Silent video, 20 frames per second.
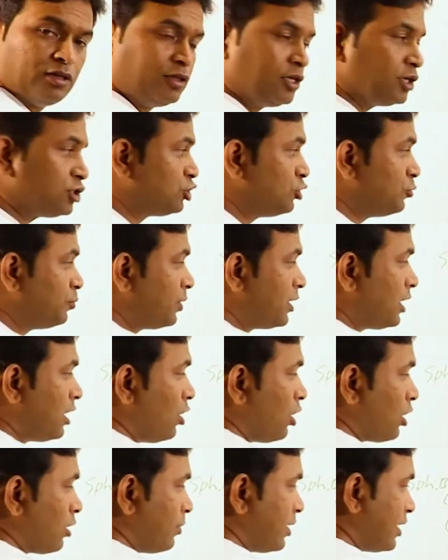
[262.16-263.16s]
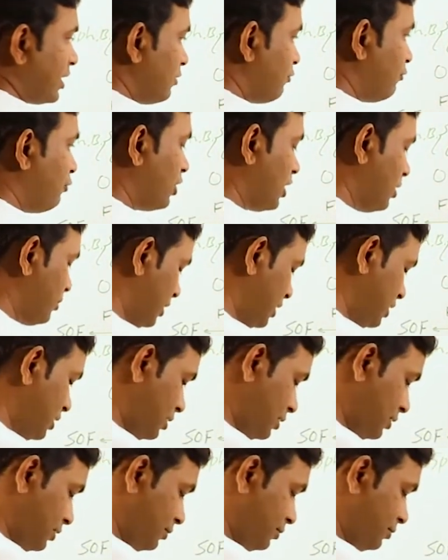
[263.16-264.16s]
The supraorbital
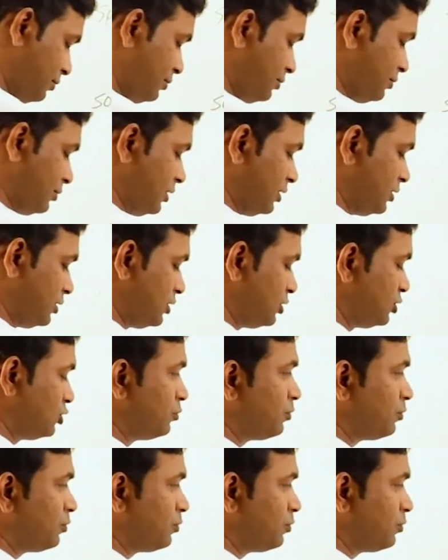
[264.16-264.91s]
foramen, this is